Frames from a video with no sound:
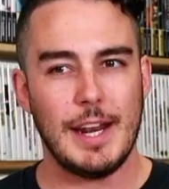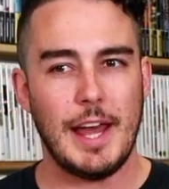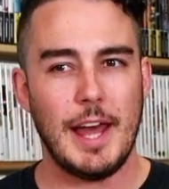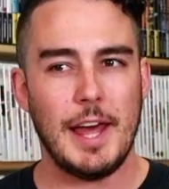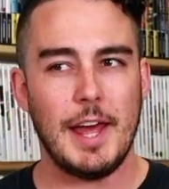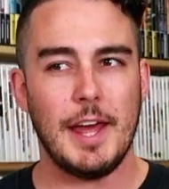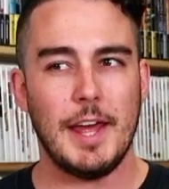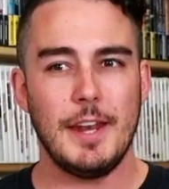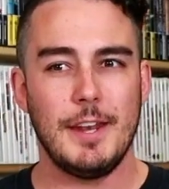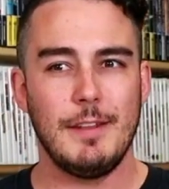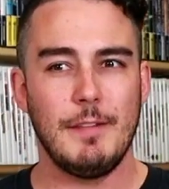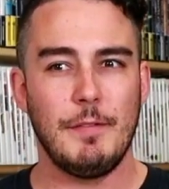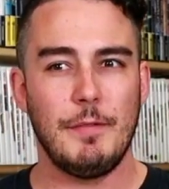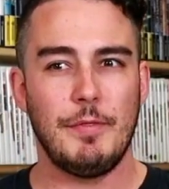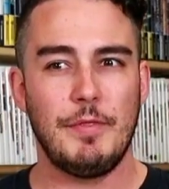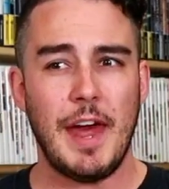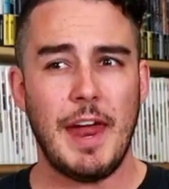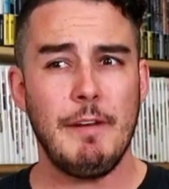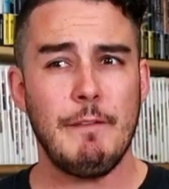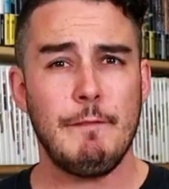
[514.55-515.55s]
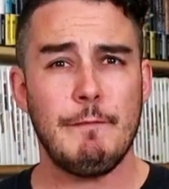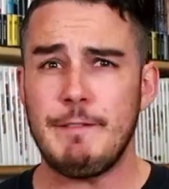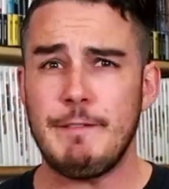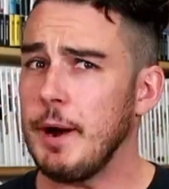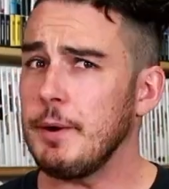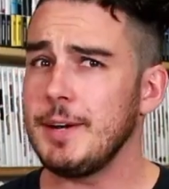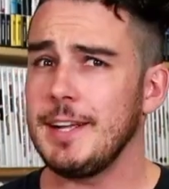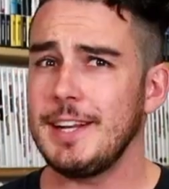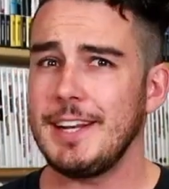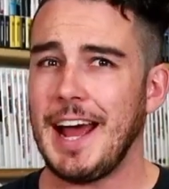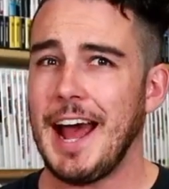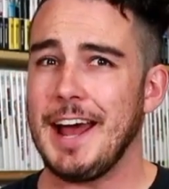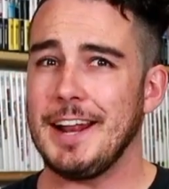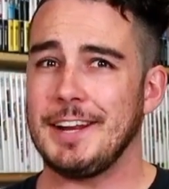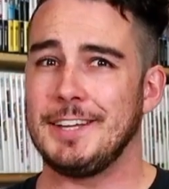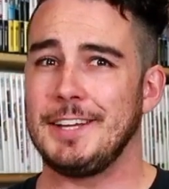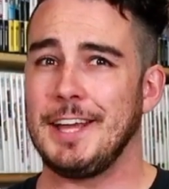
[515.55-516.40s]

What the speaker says: and then found it at